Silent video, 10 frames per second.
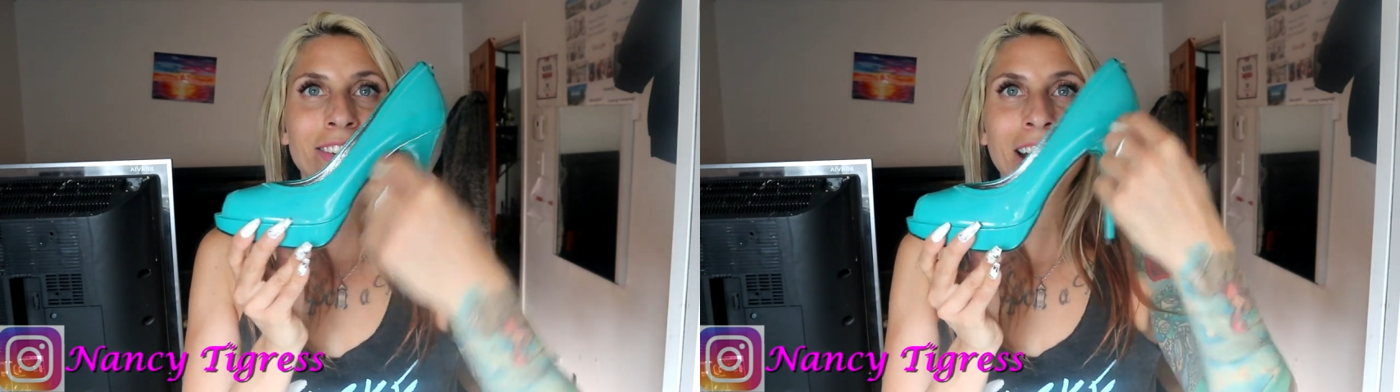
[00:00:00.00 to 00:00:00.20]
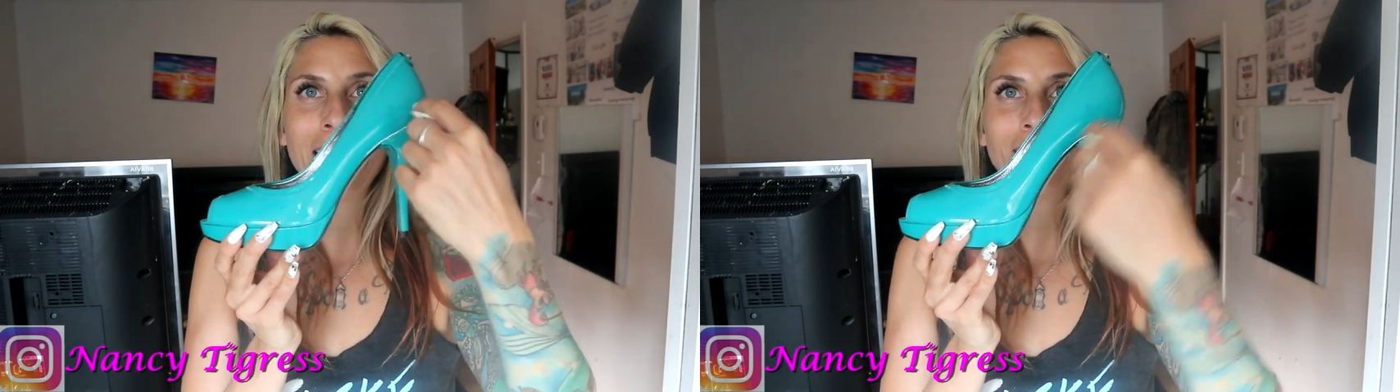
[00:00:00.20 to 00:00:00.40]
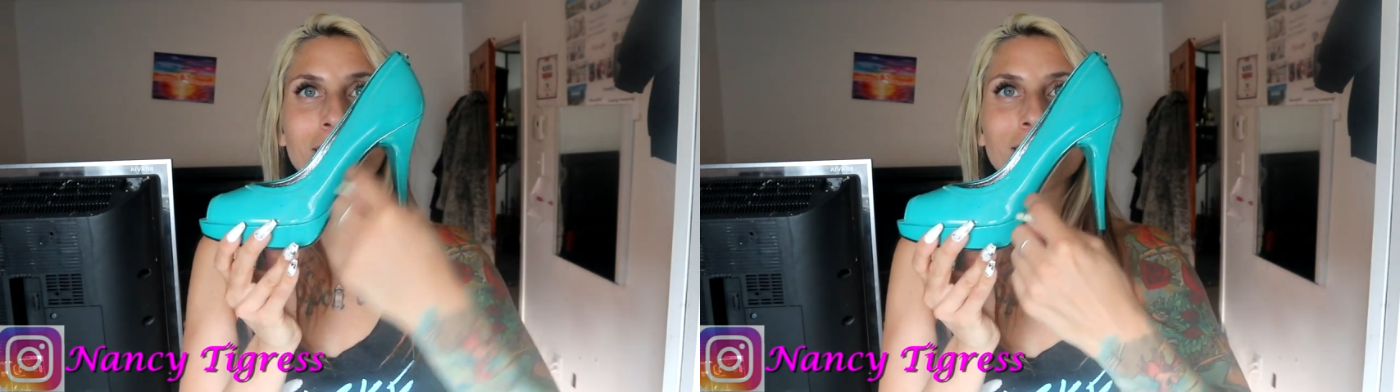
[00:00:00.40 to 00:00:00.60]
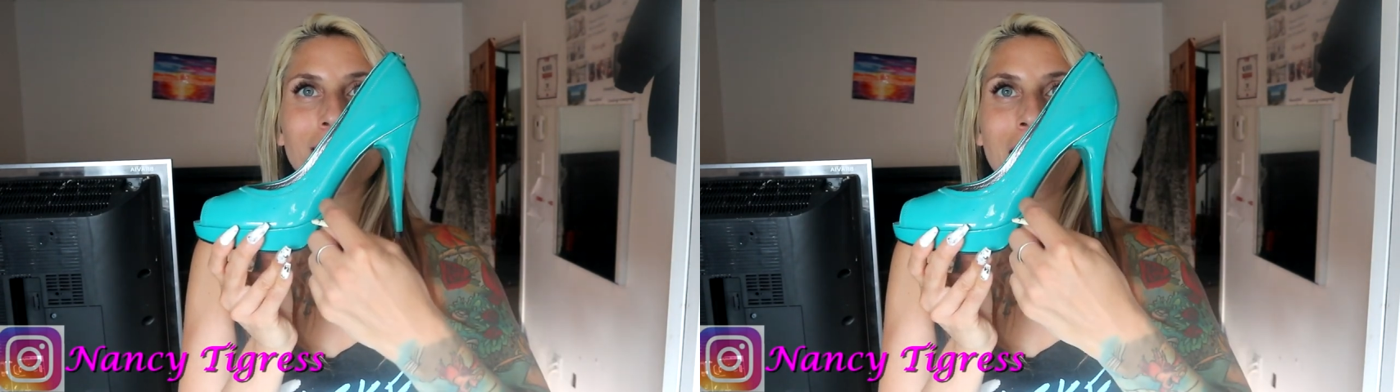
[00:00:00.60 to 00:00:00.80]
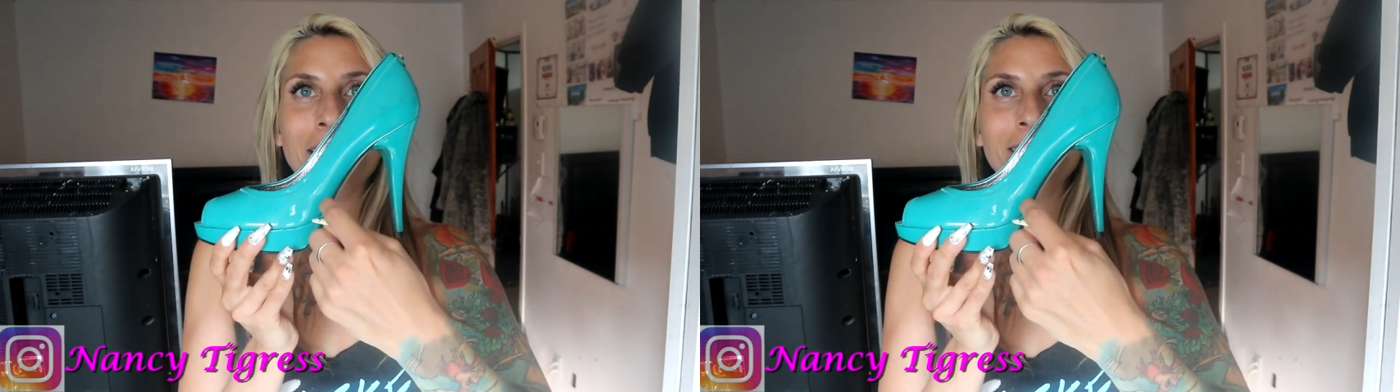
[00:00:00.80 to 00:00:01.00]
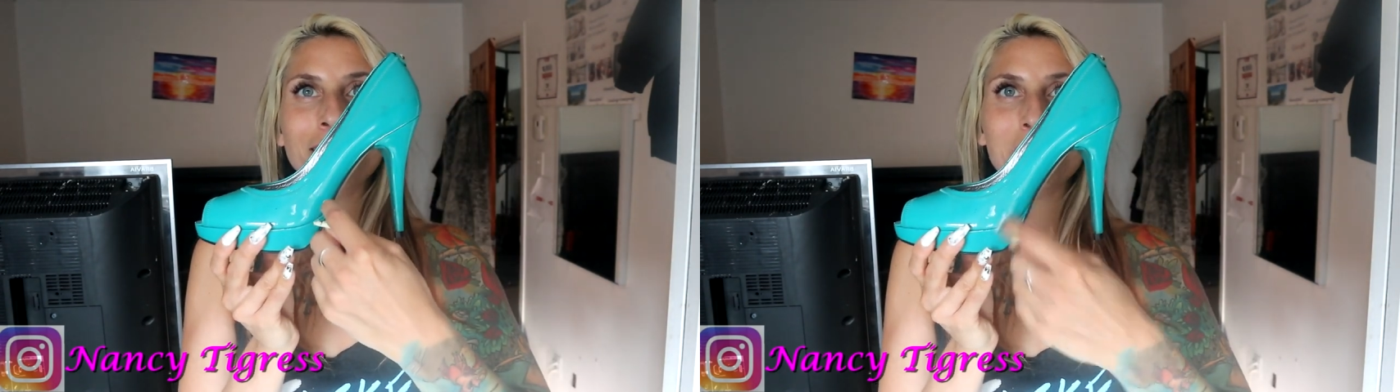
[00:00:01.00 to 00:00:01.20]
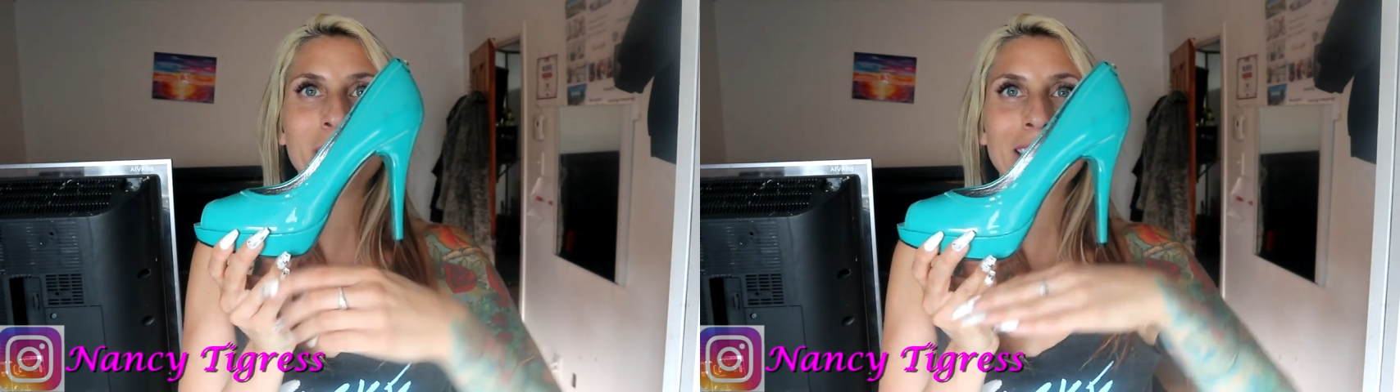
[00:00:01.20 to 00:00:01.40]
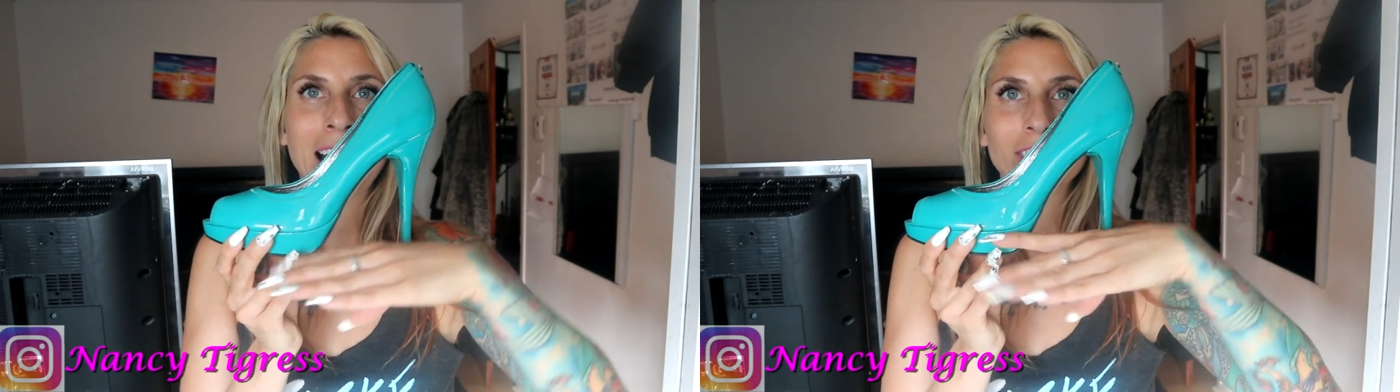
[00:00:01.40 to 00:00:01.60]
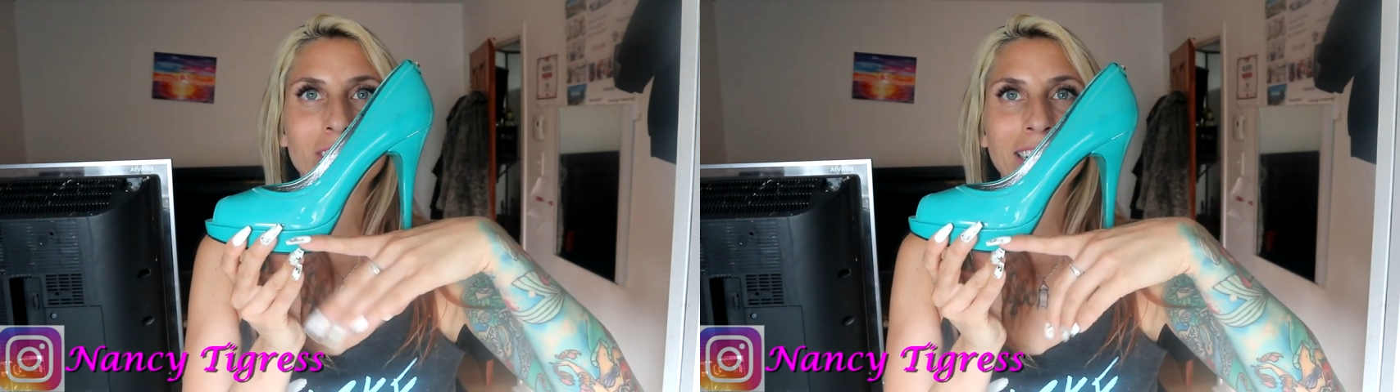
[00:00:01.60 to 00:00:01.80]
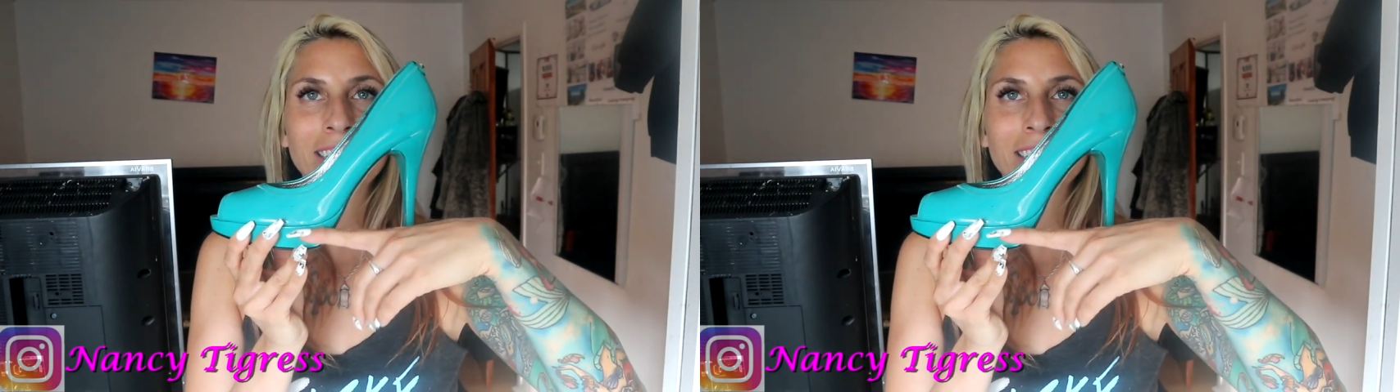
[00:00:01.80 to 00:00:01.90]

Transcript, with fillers: Your angle looks higher, but it actually